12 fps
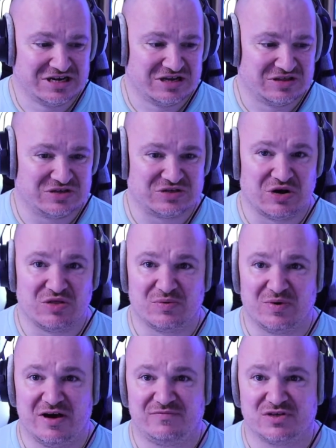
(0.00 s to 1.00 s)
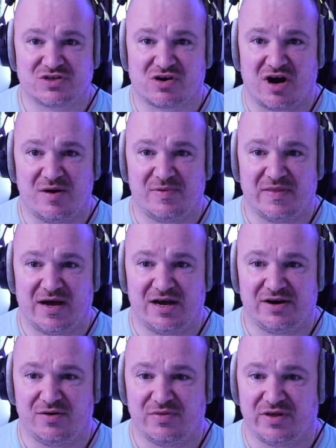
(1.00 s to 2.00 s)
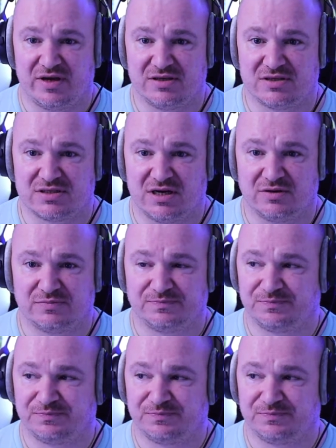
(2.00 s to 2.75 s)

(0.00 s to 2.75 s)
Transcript: there's no other way of describing that, I don't think. So.